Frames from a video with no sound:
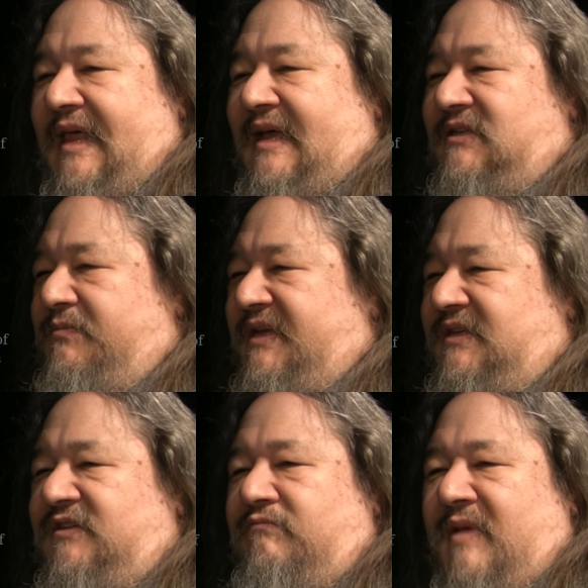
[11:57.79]
last
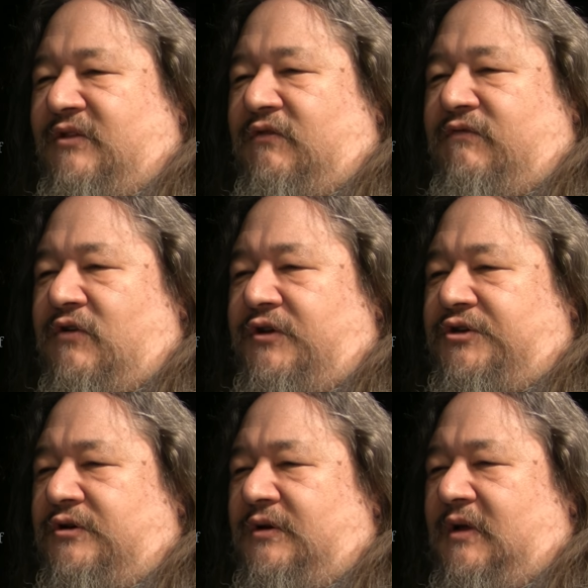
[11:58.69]
piece of mental
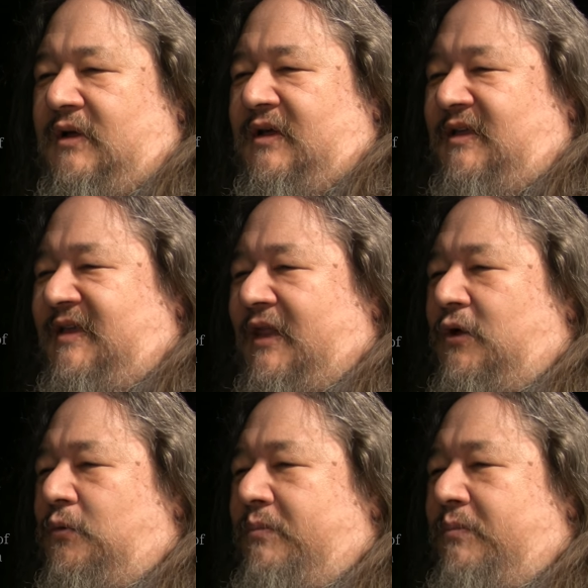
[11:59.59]
furniture, a yellow